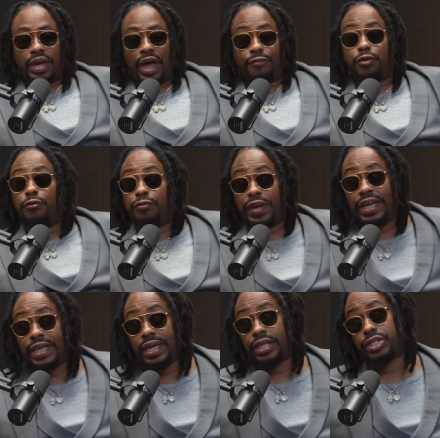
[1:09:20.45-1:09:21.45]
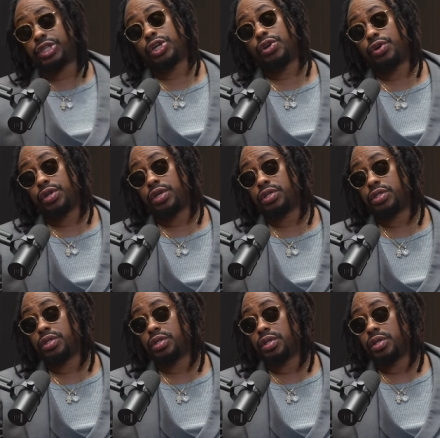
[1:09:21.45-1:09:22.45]
Now, if you feed the insecurities,
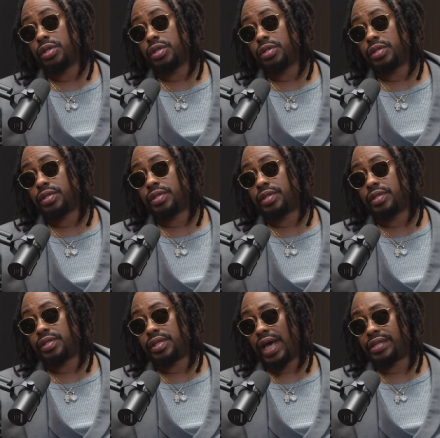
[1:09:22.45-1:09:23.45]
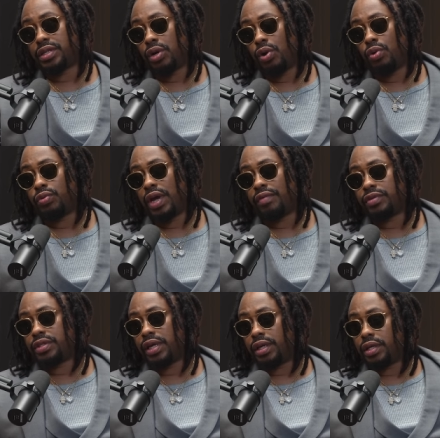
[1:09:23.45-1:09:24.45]
that's a whole nother thing.